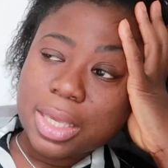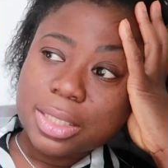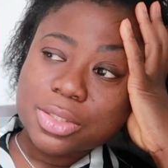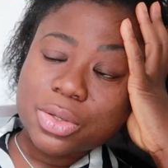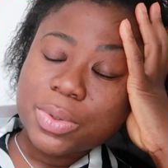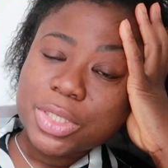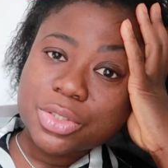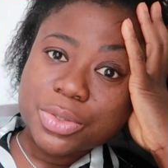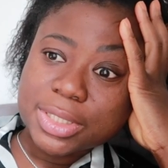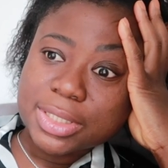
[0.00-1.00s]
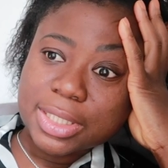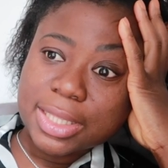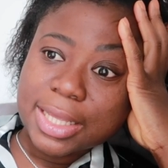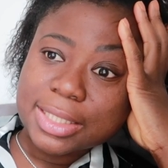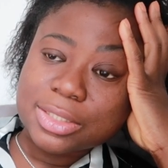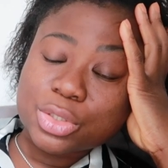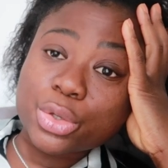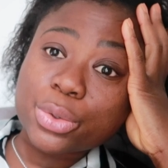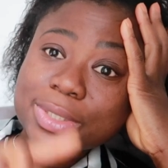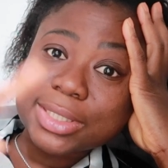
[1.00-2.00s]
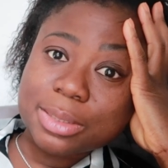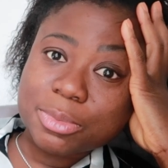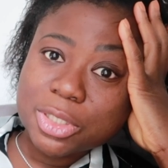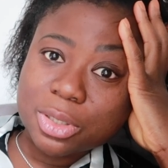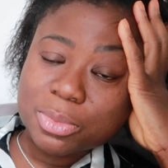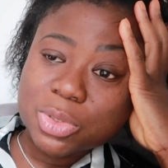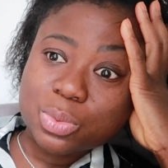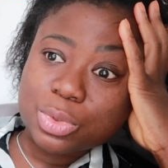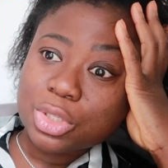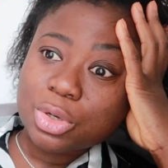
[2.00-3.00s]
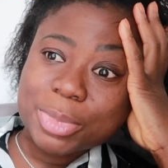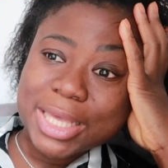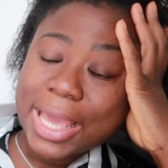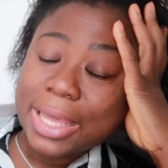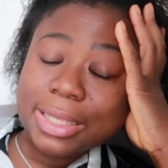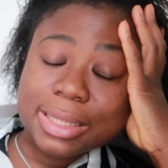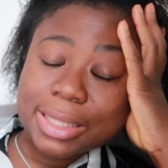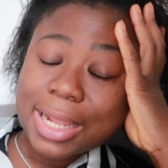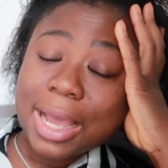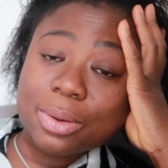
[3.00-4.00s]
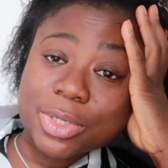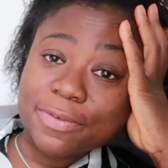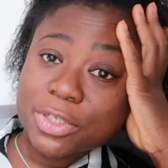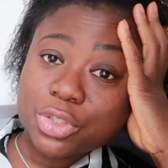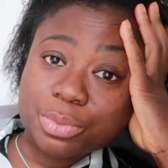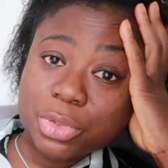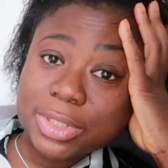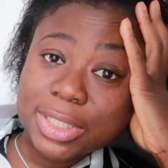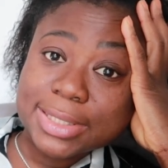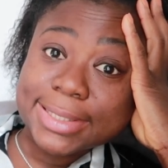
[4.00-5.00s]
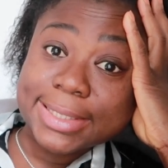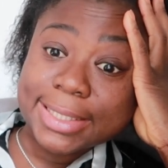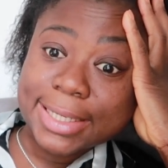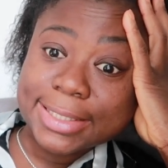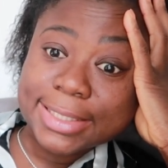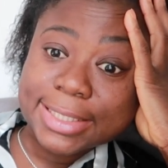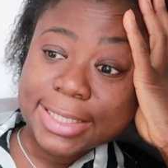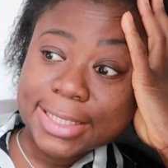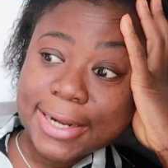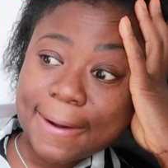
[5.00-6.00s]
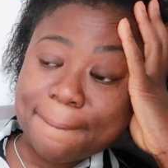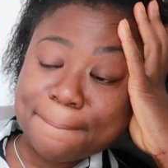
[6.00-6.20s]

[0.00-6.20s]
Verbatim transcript: It's so interesting that those symptoms would not be anything I would have attributed to C19